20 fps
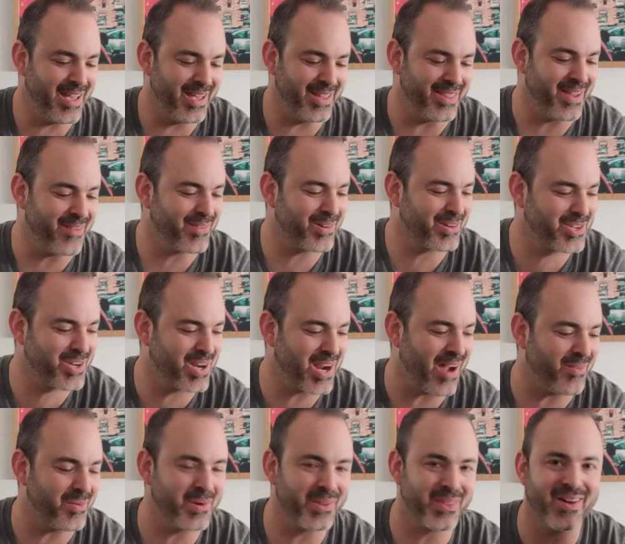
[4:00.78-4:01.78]
never
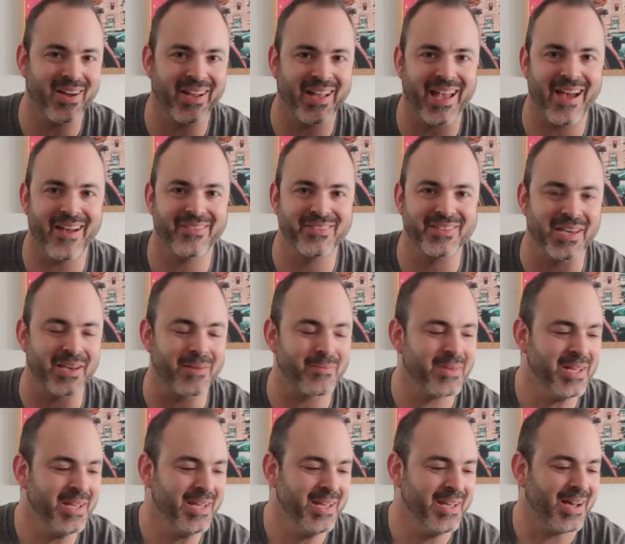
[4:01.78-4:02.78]
travel without gaff tape.
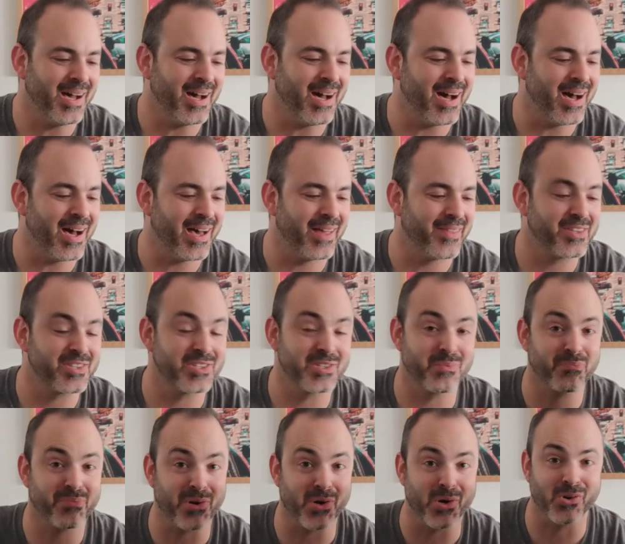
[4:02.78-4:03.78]
And this is
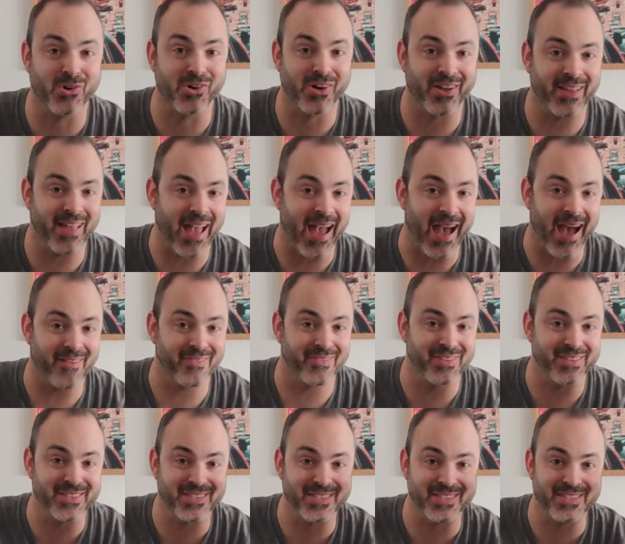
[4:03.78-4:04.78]
pro gaff.
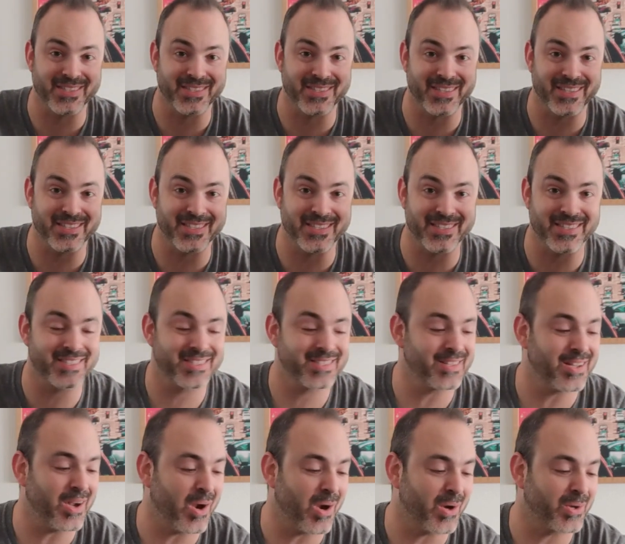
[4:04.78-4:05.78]
This is
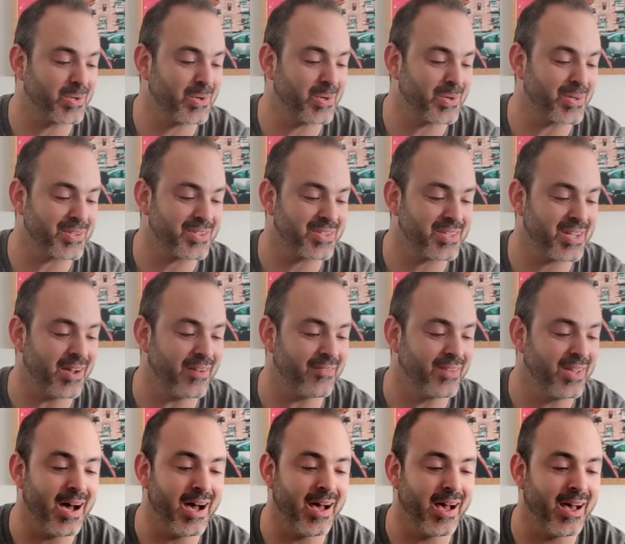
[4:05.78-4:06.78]
hardcore stuff.
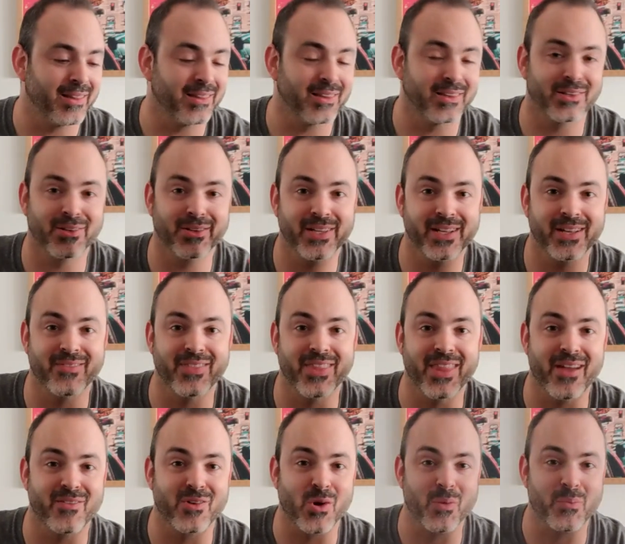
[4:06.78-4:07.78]
Literally have
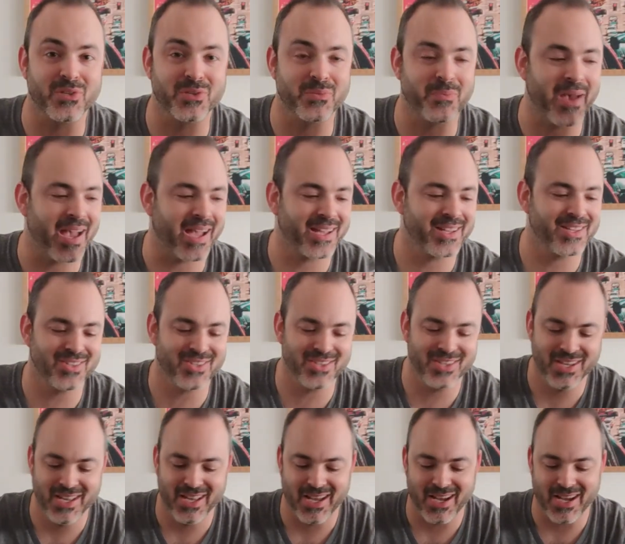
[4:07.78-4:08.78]
never opened this package.
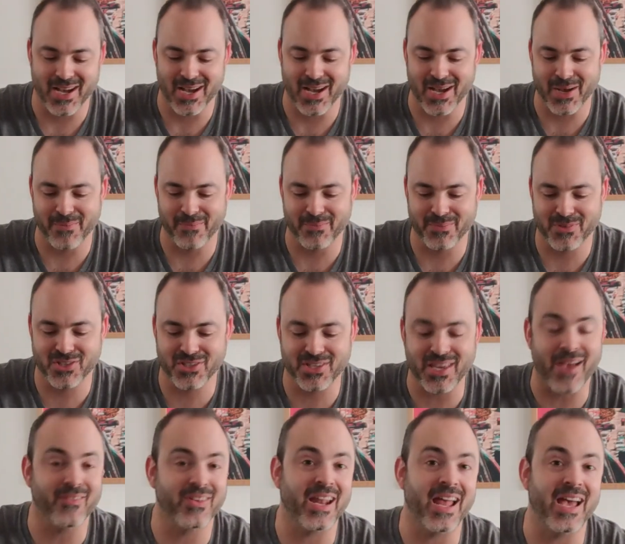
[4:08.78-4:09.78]
Just
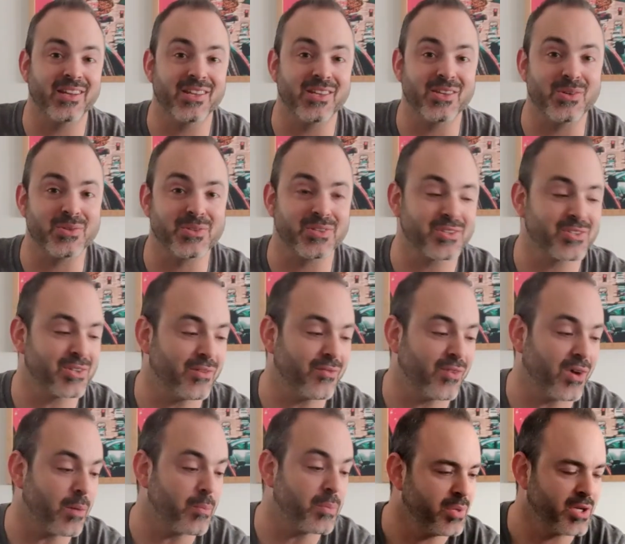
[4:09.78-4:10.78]
haven't had to use it so
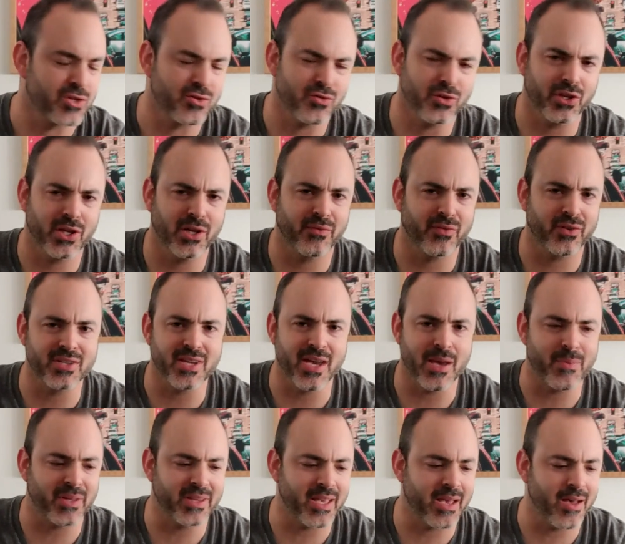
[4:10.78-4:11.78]
far. But it's really good for
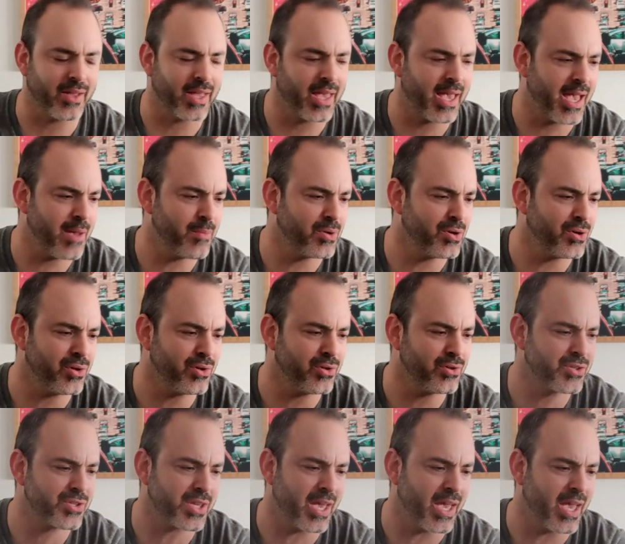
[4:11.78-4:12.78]
taping down
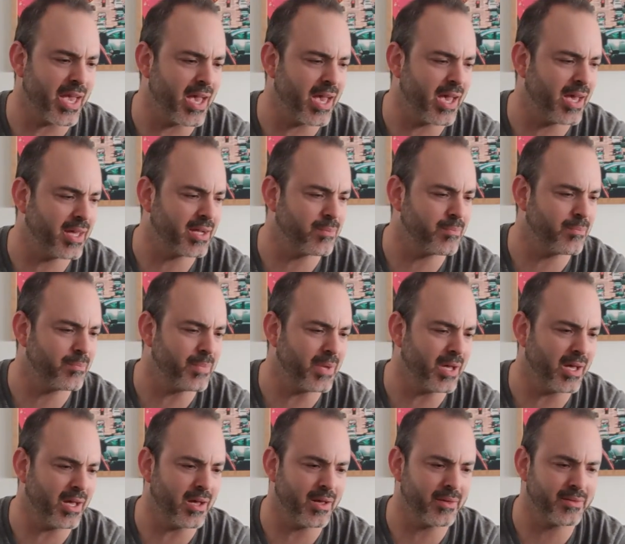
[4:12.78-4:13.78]
cables and
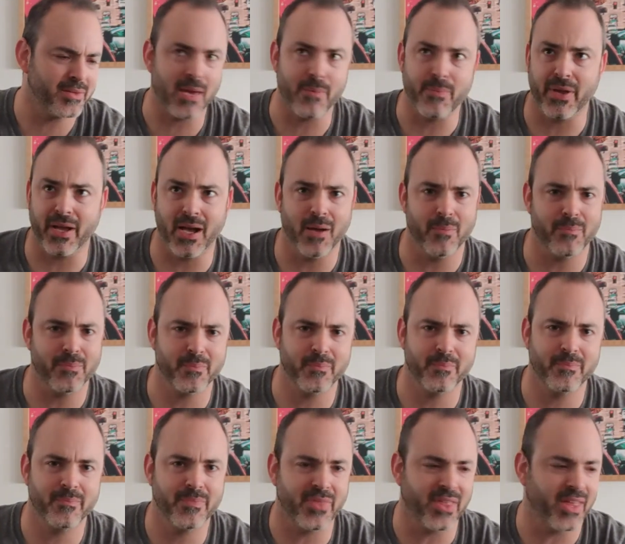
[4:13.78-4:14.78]
taping up
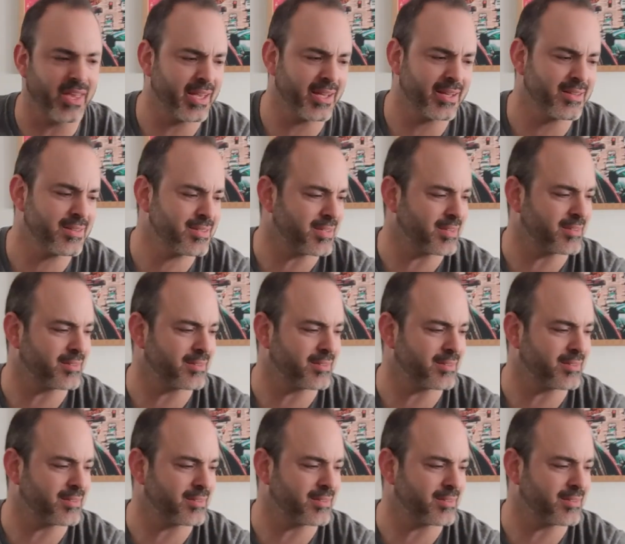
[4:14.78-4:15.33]
things.